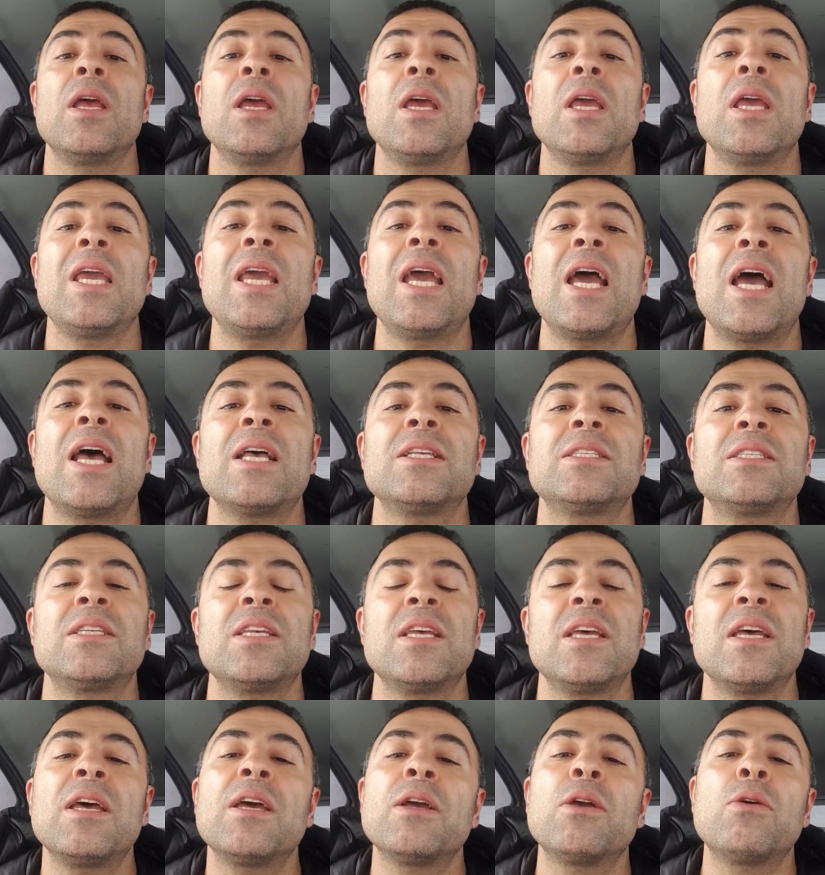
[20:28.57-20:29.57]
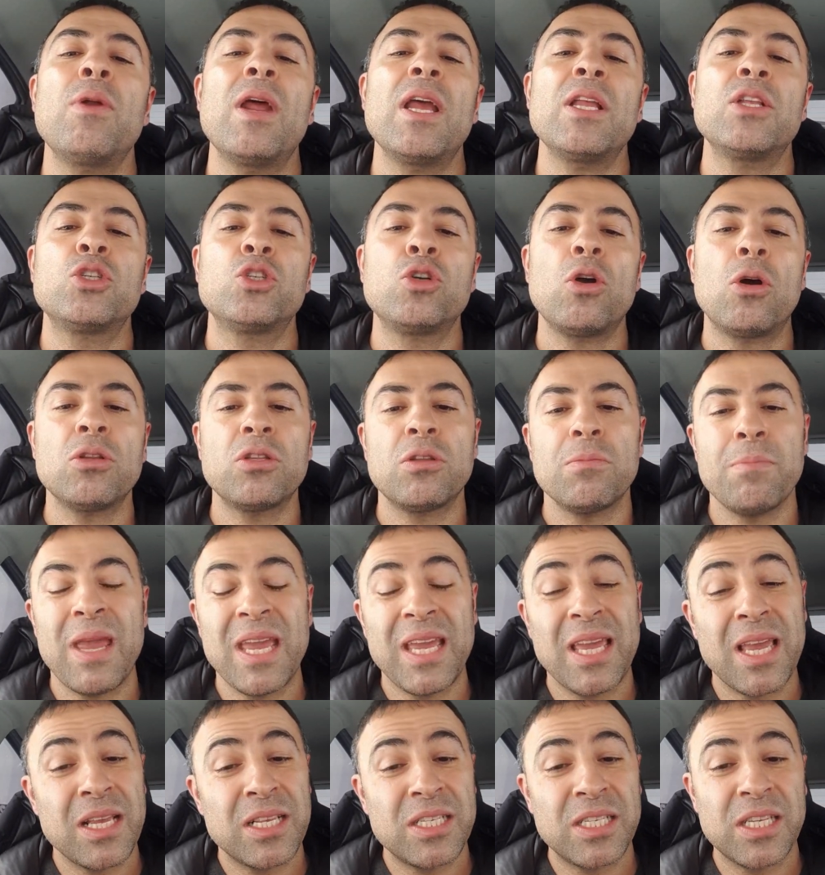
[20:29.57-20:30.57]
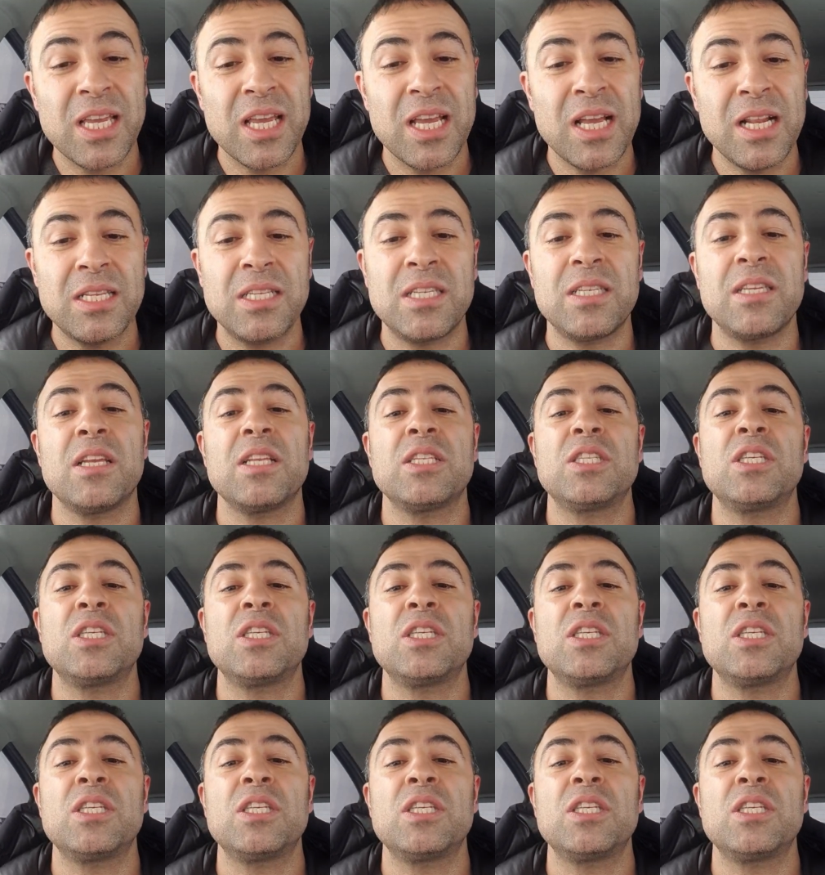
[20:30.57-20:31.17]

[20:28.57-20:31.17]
He has great shot-making skills.